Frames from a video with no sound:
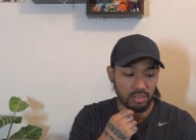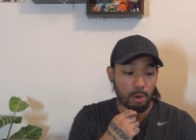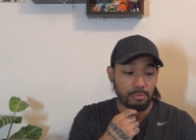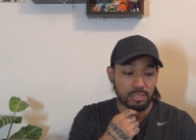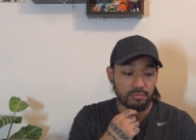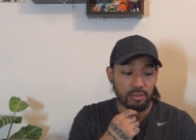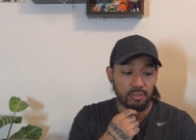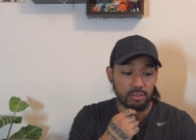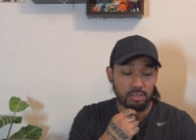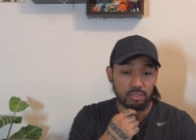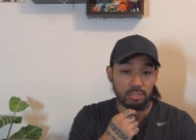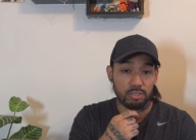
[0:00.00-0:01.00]
Harpie's Feather
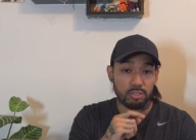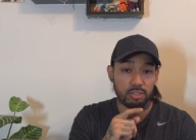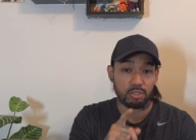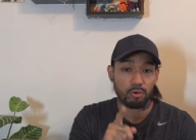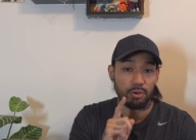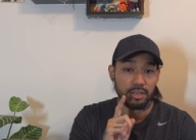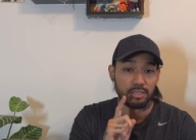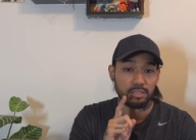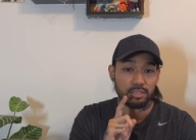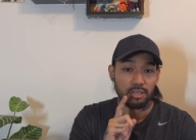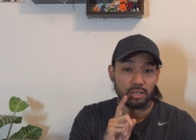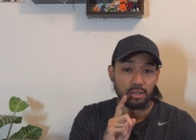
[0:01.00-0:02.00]
Duster
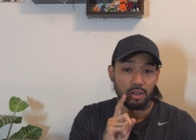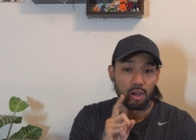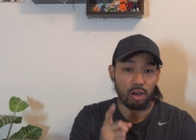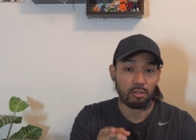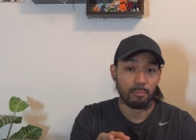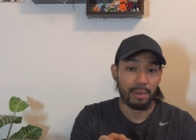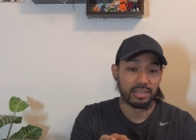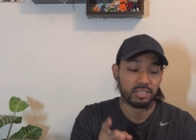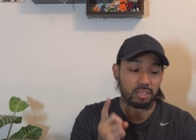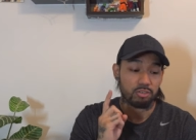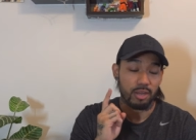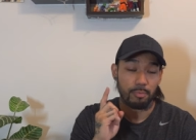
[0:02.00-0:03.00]
destroys all the magic
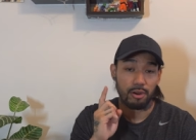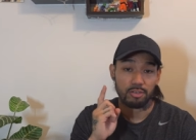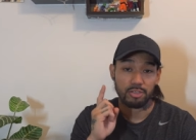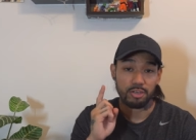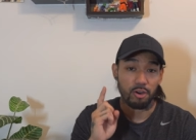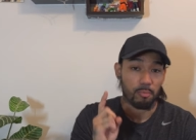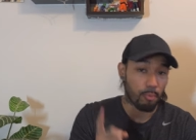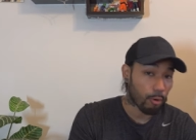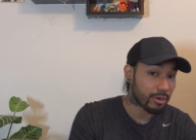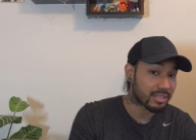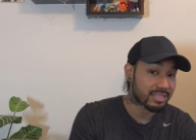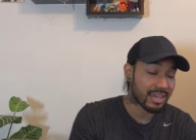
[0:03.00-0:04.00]
and trap cards on your
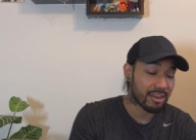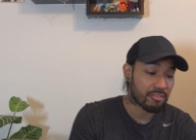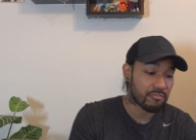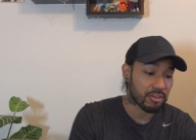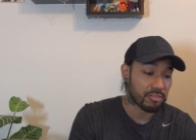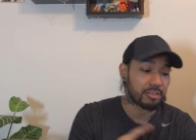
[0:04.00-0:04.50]
opponent's side of the field.